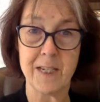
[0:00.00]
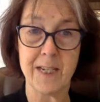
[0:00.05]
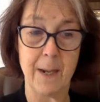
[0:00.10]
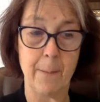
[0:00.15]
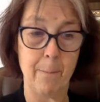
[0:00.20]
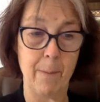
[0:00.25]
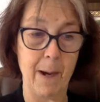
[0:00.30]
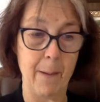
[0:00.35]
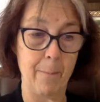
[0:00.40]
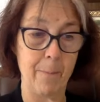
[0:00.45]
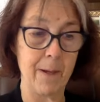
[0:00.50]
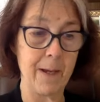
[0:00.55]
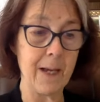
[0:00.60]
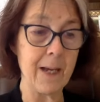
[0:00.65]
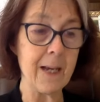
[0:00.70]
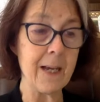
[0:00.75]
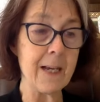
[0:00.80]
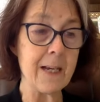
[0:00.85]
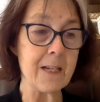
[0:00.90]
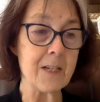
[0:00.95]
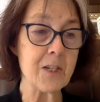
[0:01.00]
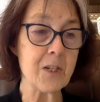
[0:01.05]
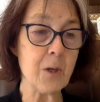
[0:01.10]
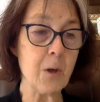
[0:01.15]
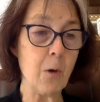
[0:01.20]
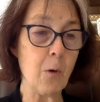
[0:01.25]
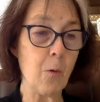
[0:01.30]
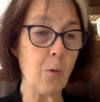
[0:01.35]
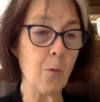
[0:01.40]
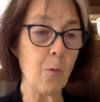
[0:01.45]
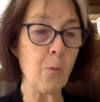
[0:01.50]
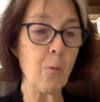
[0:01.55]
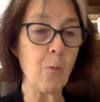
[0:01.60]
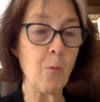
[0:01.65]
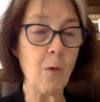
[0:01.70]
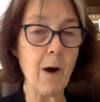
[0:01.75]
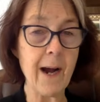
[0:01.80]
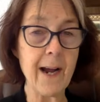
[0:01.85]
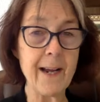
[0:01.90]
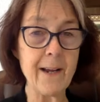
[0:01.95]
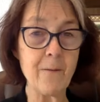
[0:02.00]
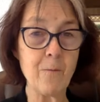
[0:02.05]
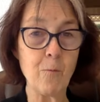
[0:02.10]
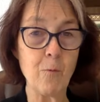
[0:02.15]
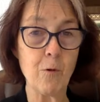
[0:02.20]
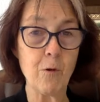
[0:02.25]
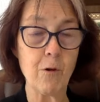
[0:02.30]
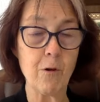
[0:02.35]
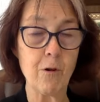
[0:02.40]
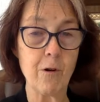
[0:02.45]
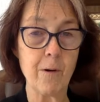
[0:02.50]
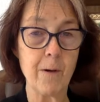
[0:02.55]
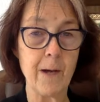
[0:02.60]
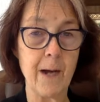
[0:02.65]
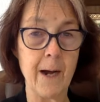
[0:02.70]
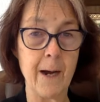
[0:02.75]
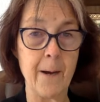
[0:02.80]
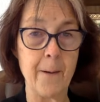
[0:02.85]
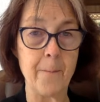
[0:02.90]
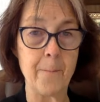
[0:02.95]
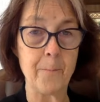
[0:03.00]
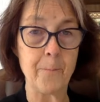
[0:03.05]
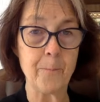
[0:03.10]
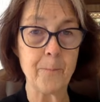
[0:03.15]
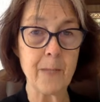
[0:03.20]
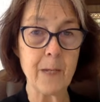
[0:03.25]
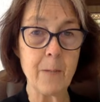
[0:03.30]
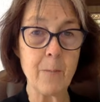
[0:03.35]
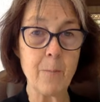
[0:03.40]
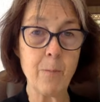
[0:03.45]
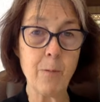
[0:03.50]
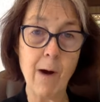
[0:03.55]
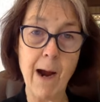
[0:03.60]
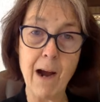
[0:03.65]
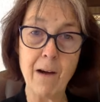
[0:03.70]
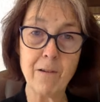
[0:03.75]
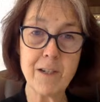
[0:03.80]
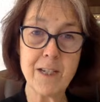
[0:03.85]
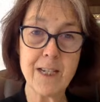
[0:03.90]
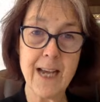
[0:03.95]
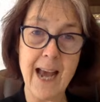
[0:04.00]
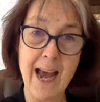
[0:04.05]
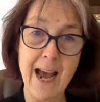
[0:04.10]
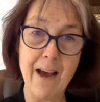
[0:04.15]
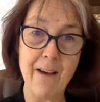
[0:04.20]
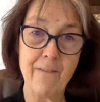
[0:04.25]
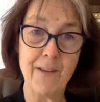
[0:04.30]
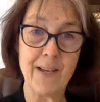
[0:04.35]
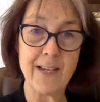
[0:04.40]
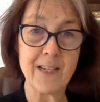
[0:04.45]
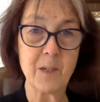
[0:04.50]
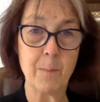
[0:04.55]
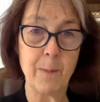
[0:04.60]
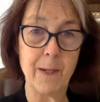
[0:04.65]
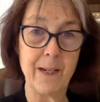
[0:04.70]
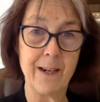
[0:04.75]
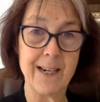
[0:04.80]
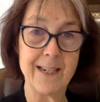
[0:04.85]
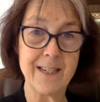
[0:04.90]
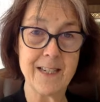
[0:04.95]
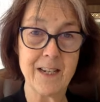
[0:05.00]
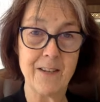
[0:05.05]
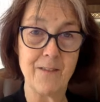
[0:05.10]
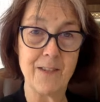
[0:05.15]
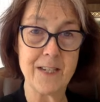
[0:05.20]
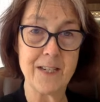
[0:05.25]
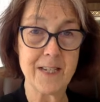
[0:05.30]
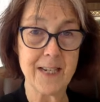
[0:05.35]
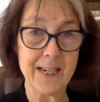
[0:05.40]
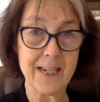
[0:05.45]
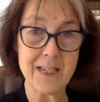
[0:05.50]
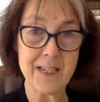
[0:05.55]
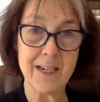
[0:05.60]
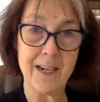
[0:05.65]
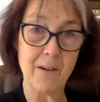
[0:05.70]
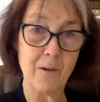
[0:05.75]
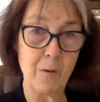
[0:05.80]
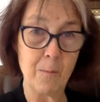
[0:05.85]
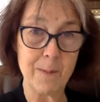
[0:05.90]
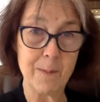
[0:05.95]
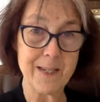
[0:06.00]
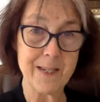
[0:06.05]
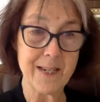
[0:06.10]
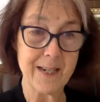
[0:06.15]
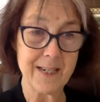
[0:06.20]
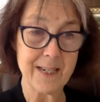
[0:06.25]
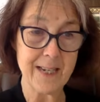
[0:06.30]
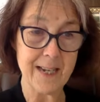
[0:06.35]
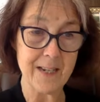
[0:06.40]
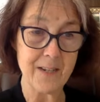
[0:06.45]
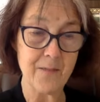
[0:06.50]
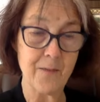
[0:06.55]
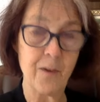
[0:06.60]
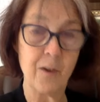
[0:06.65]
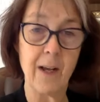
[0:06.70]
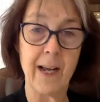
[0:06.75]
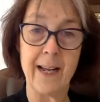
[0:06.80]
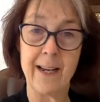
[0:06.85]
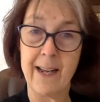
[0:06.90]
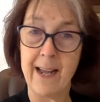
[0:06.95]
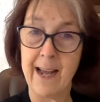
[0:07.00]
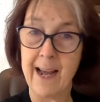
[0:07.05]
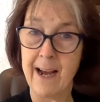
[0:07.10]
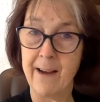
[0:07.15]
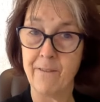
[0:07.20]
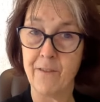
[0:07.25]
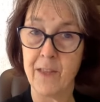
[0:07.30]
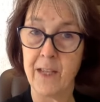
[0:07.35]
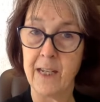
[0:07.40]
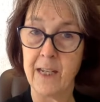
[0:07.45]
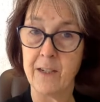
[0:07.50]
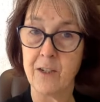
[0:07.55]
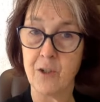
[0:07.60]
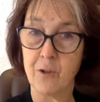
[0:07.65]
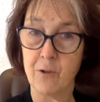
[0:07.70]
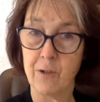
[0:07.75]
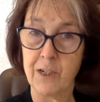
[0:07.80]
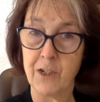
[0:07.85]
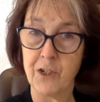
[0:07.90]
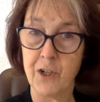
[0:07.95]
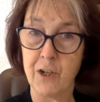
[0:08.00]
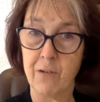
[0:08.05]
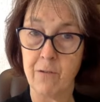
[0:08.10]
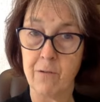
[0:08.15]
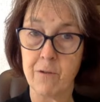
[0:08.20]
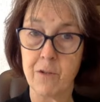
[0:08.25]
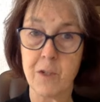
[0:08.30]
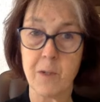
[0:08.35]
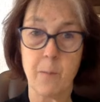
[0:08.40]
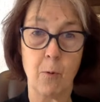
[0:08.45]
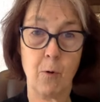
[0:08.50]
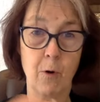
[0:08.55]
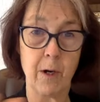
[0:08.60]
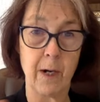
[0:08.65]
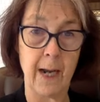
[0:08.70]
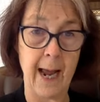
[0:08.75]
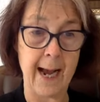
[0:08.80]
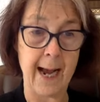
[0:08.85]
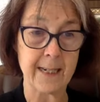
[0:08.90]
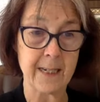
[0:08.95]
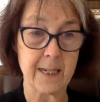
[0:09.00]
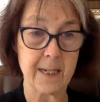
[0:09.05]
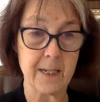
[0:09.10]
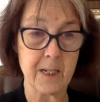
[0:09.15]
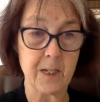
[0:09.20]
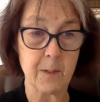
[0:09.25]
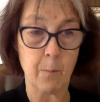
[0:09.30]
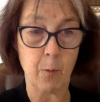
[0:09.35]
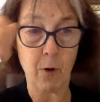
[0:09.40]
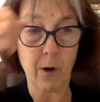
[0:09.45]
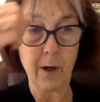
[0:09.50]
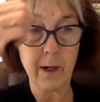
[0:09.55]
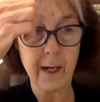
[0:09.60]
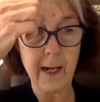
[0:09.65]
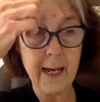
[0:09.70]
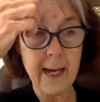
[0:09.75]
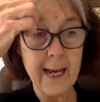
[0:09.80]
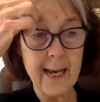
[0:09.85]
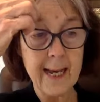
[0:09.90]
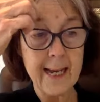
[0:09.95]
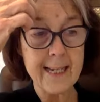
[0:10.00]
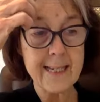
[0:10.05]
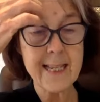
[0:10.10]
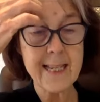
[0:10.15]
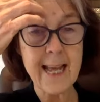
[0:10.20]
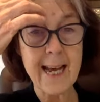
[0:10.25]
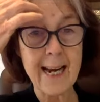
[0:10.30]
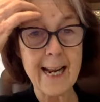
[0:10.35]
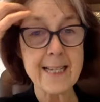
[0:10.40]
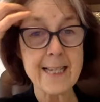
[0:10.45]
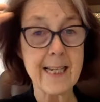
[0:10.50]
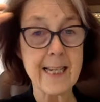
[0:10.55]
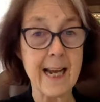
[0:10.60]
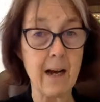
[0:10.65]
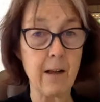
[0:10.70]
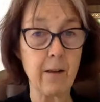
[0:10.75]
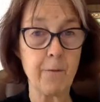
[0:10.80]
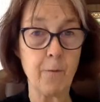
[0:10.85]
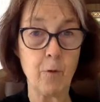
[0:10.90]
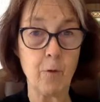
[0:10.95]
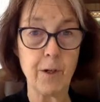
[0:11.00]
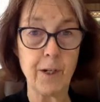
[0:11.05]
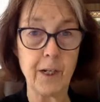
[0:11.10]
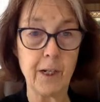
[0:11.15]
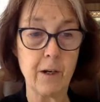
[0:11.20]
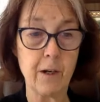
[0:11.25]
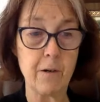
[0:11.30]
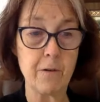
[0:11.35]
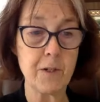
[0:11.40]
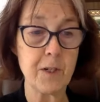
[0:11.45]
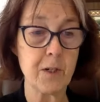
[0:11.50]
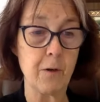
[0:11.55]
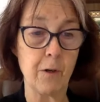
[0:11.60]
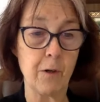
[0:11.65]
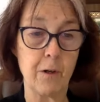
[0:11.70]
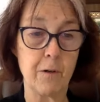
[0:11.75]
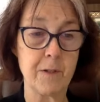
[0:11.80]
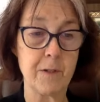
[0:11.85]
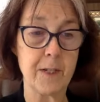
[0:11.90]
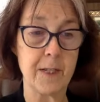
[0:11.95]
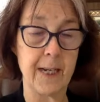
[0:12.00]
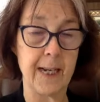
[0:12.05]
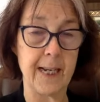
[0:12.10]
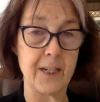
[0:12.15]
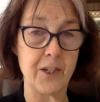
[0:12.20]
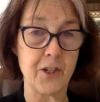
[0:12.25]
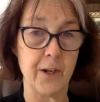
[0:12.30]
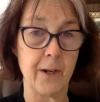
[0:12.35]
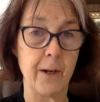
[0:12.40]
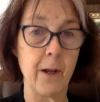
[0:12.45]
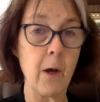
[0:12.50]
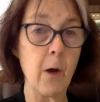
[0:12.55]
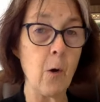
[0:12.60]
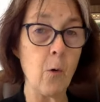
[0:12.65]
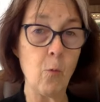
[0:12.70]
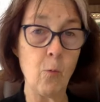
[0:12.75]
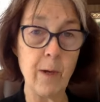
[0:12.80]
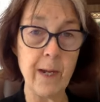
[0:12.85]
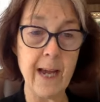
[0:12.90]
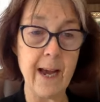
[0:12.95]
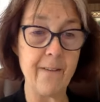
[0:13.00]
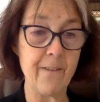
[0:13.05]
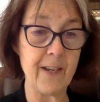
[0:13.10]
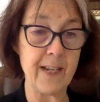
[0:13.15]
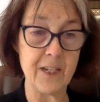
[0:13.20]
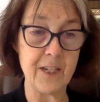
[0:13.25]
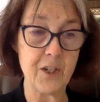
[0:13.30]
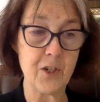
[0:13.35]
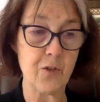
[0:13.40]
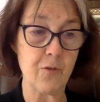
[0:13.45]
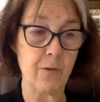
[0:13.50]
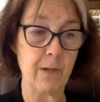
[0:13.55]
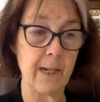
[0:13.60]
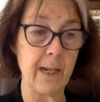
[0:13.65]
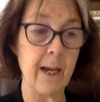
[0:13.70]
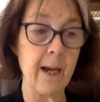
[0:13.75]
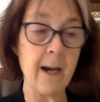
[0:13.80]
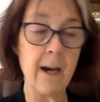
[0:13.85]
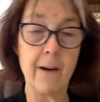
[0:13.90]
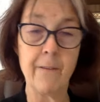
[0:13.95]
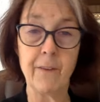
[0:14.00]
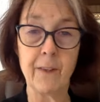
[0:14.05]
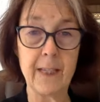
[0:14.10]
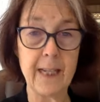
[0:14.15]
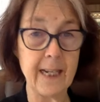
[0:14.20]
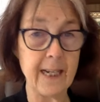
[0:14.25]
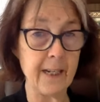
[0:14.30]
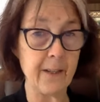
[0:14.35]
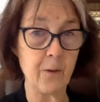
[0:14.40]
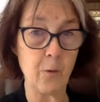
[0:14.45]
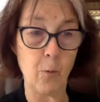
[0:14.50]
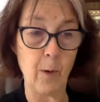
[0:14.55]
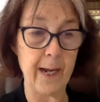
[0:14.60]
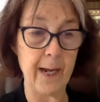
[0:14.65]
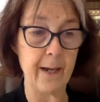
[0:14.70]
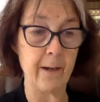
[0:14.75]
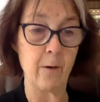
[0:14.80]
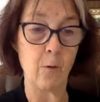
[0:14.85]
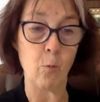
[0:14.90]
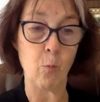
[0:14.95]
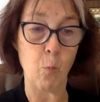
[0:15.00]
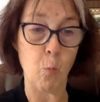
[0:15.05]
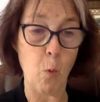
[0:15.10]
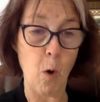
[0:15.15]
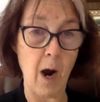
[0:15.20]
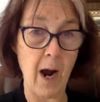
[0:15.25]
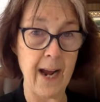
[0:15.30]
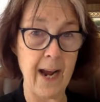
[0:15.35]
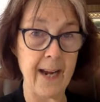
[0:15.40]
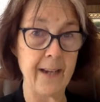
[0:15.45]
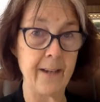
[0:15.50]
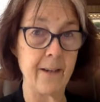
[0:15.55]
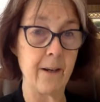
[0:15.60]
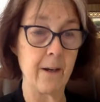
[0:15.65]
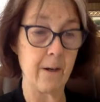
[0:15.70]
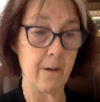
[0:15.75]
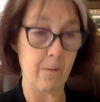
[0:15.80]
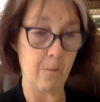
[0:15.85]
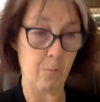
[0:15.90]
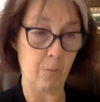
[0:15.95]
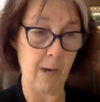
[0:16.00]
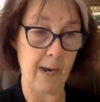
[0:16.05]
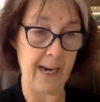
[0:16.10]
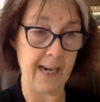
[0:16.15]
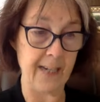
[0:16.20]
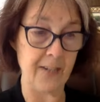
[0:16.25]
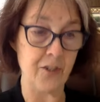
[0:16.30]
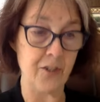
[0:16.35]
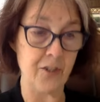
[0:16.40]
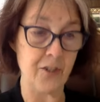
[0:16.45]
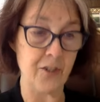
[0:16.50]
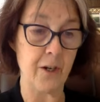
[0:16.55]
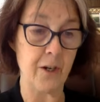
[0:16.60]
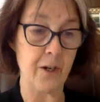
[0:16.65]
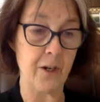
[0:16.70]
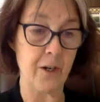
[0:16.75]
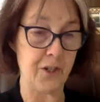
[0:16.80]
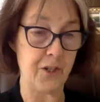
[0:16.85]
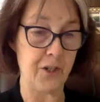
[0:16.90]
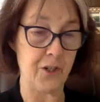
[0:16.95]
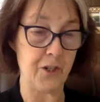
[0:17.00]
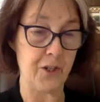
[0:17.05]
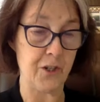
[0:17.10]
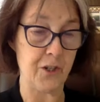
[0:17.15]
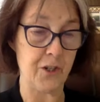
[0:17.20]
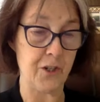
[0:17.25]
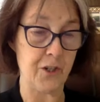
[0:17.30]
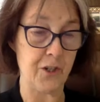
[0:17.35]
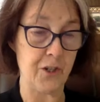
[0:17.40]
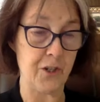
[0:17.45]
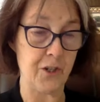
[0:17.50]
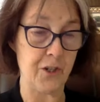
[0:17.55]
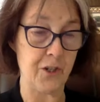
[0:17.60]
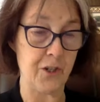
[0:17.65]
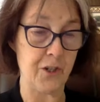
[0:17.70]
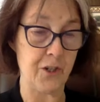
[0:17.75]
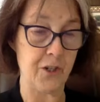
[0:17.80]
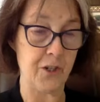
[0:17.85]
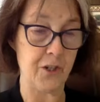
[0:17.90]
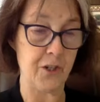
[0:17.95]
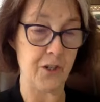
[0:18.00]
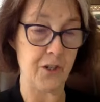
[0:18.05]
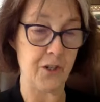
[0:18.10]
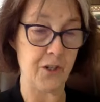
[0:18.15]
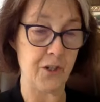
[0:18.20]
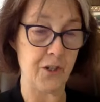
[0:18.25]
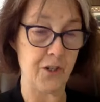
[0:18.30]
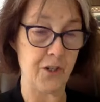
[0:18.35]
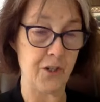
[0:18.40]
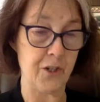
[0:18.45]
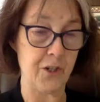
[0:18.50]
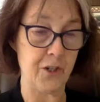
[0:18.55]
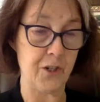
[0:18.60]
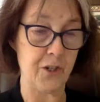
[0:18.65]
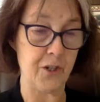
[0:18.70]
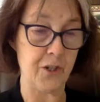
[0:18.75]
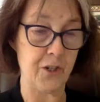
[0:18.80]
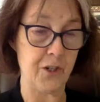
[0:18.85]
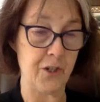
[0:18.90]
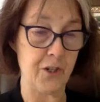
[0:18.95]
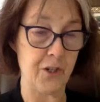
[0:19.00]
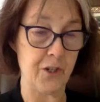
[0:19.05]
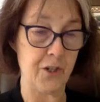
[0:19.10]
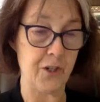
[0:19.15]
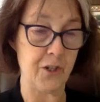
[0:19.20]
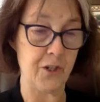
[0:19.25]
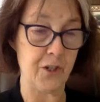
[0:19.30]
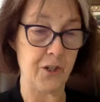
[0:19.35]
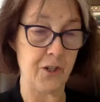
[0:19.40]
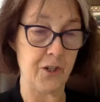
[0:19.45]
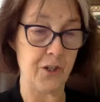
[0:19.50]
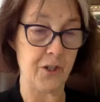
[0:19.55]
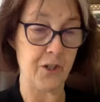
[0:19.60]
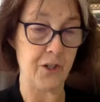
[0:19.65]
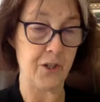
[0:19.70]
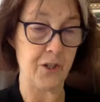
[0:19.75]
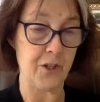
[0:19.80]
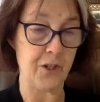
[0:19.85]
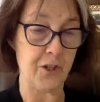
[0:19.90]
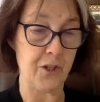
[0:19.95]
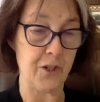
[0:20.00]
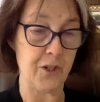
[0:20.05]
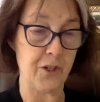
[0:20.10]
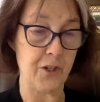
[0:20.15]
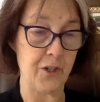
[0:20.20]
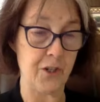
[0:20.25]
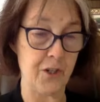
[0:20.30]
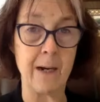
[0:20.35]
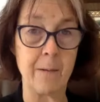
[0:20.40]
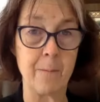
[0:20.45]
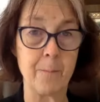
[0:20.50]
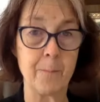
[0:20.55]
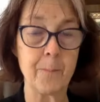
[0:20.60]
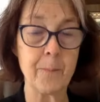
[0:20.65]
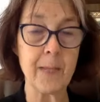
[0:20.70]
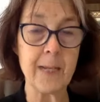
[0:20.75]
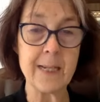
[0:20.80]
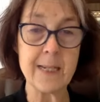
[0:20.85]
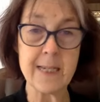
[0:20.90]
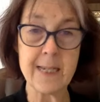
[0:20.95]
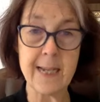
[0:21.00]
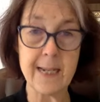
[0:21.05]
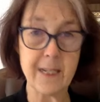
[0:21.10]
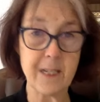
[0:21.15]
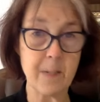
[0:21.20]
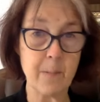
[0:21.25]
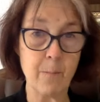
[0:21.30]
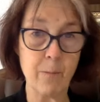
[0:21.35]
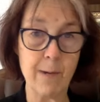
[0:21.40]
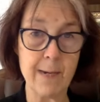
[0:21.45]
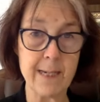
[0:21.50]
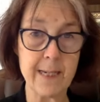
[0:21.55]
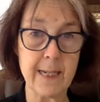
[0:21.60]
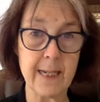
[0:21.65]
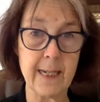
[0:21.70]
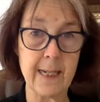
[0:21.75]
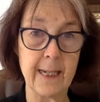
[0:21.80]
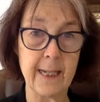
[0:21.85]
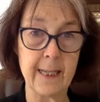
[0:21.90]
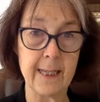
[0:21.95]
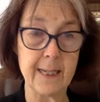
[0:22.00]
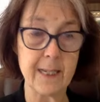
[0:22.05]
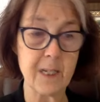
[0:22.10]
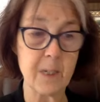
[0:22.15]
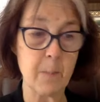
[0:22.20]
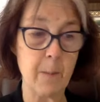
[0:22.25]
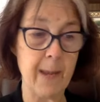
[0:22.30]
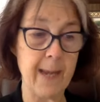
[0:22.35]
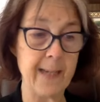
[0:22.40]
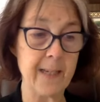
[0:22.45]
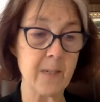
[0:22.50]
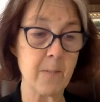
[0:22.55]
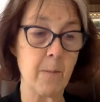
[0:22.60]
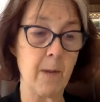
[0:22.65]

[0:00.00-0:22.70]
step up mm-hmm. so why we're um, proud to have sb 976 and i hope it's successful and to have the attorney general support and ACSA's support is that as california goes so goes the nation we have a history of leading the way on a wide range of issues and we also have uh, other colleagues who have um, set some precedent in this space.